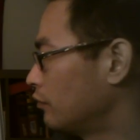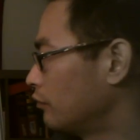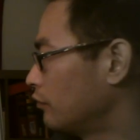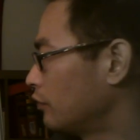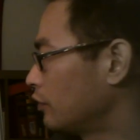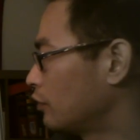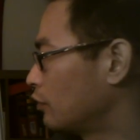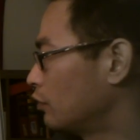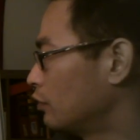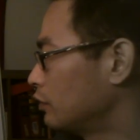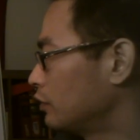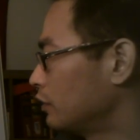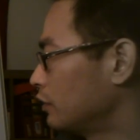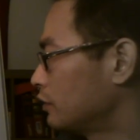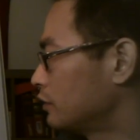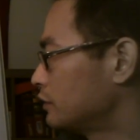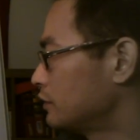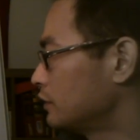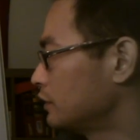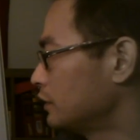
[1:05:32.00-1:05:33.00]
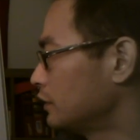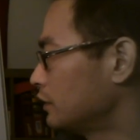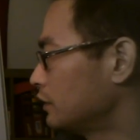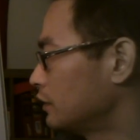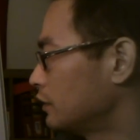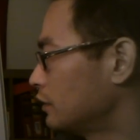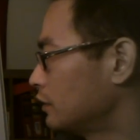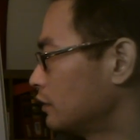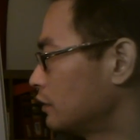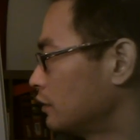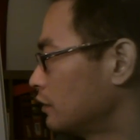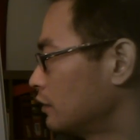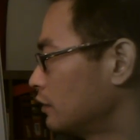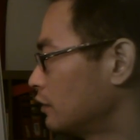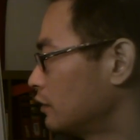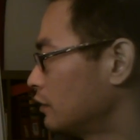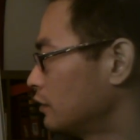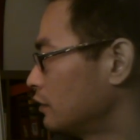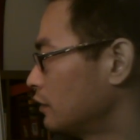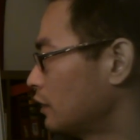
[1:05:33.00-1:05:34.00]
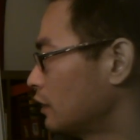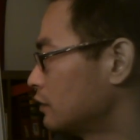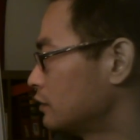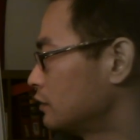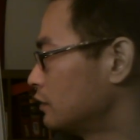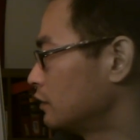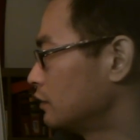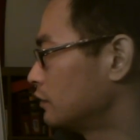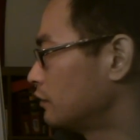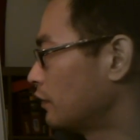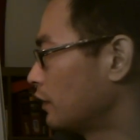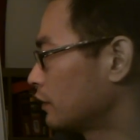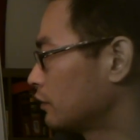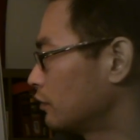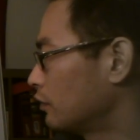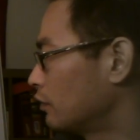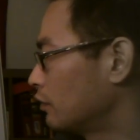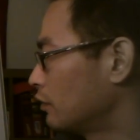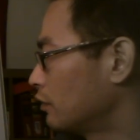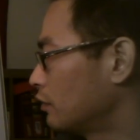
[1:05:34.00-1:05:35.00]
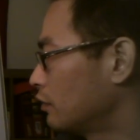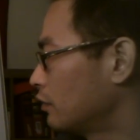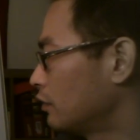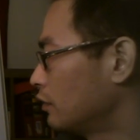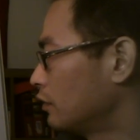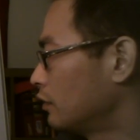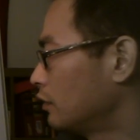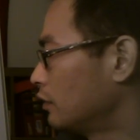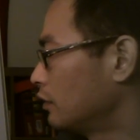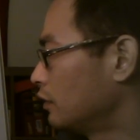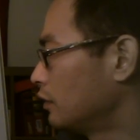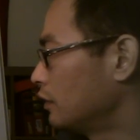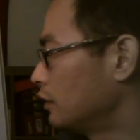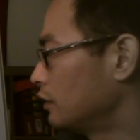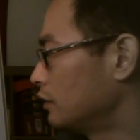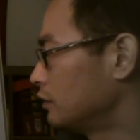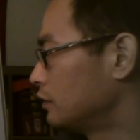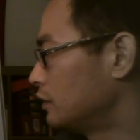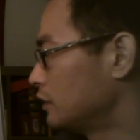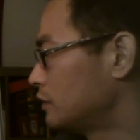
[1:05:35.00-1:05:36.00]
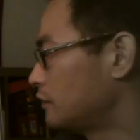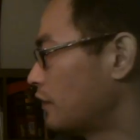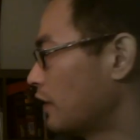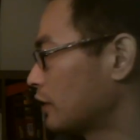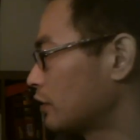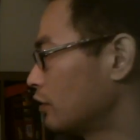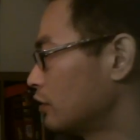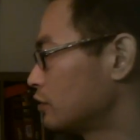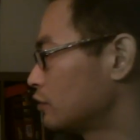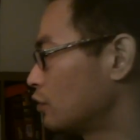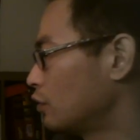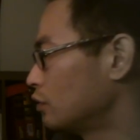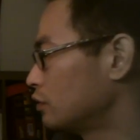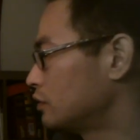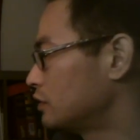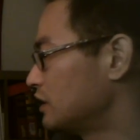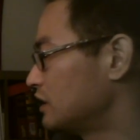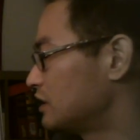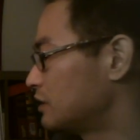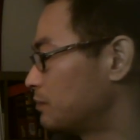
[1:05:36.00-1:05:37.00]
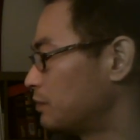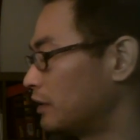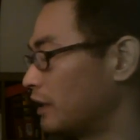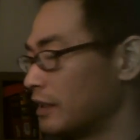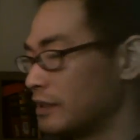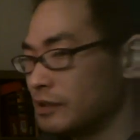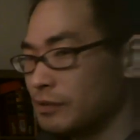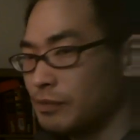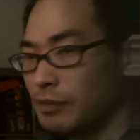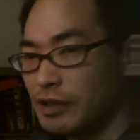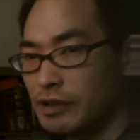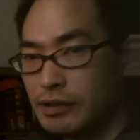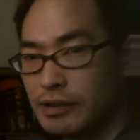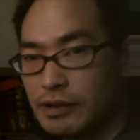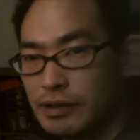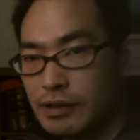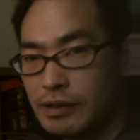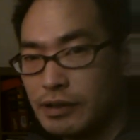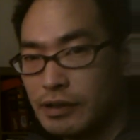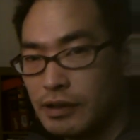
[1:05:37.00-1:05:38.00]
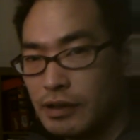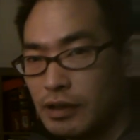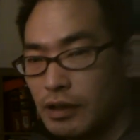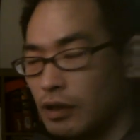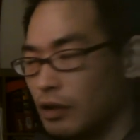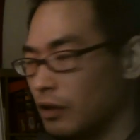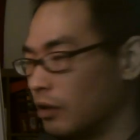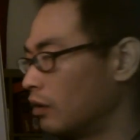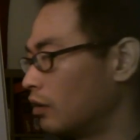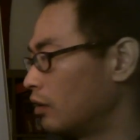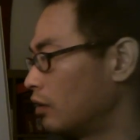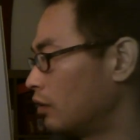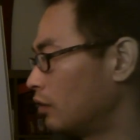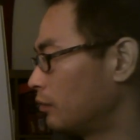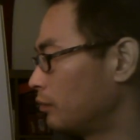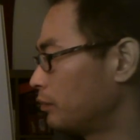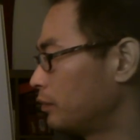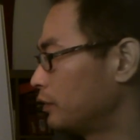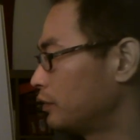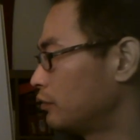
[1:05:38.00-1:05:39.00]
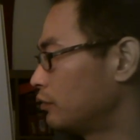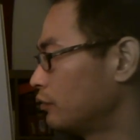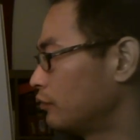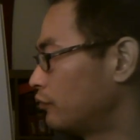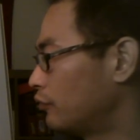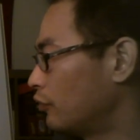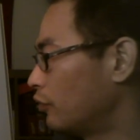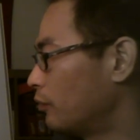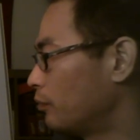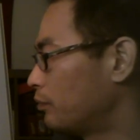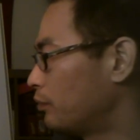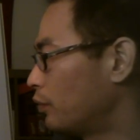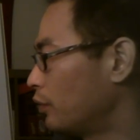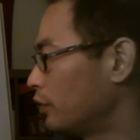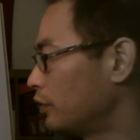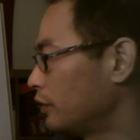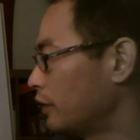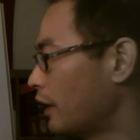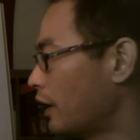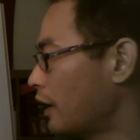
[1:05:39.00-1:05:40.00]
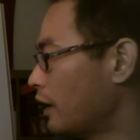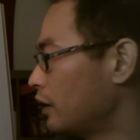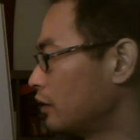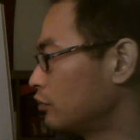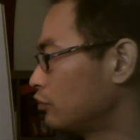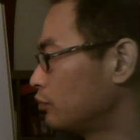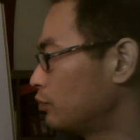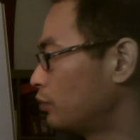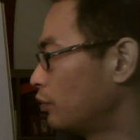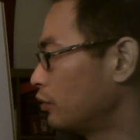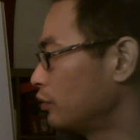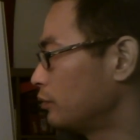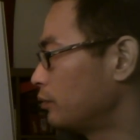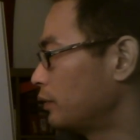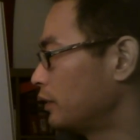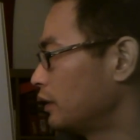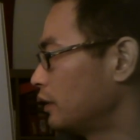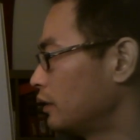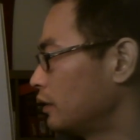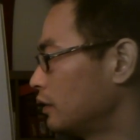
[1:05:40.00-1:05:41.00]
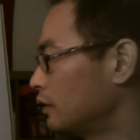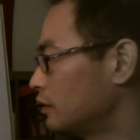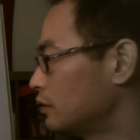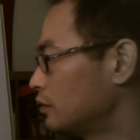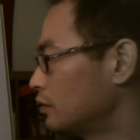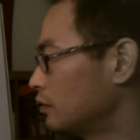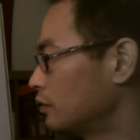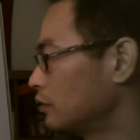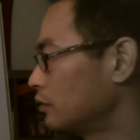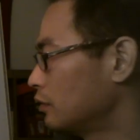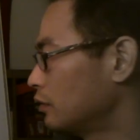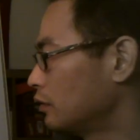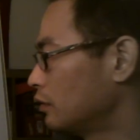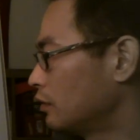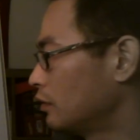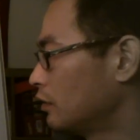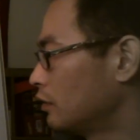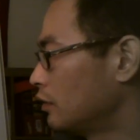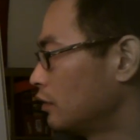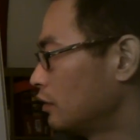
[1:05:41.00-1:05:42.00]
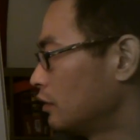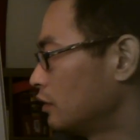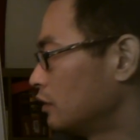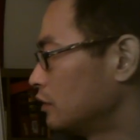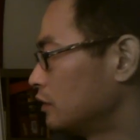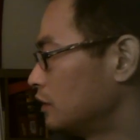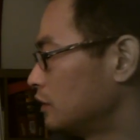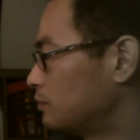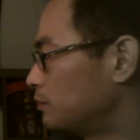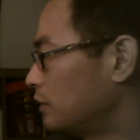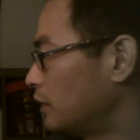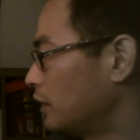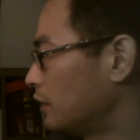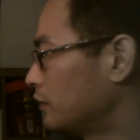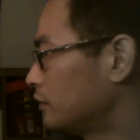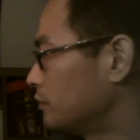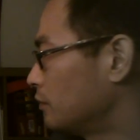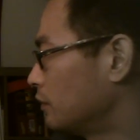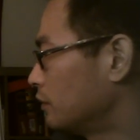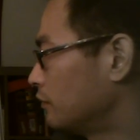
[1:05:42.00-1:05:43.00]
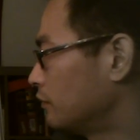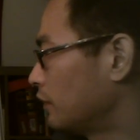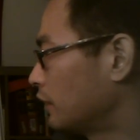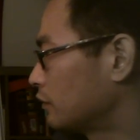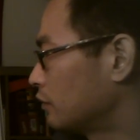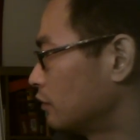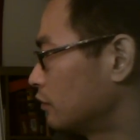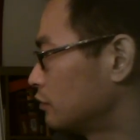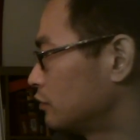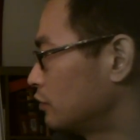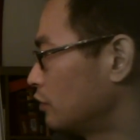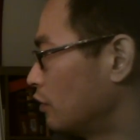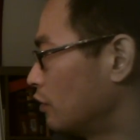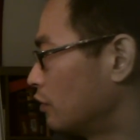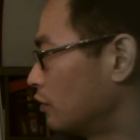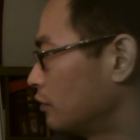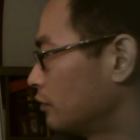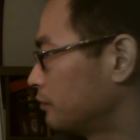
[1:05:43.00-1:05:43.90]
We called it C. That's this vector. This vector is called displacement. It's from point A to point B. It's a displacement vector. So